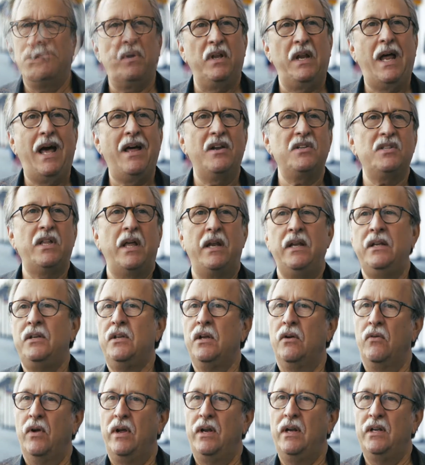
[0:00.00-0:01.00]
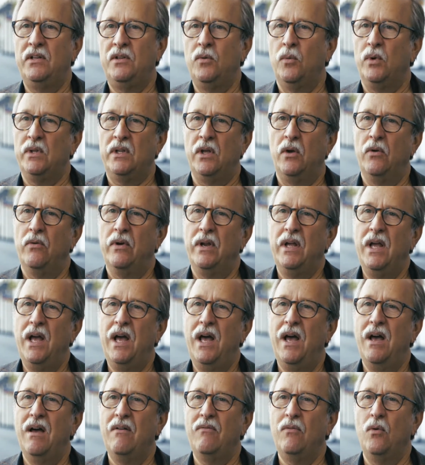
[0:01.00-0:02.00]
But how does that integrate into what they already
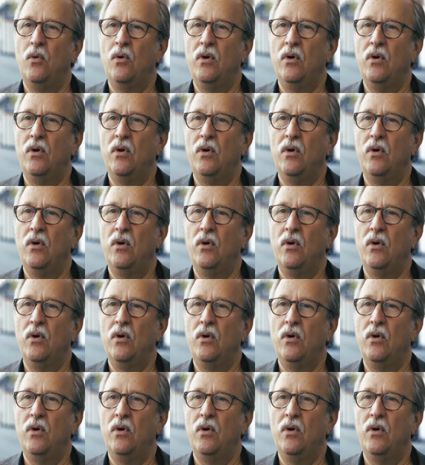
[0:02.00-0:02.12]
have,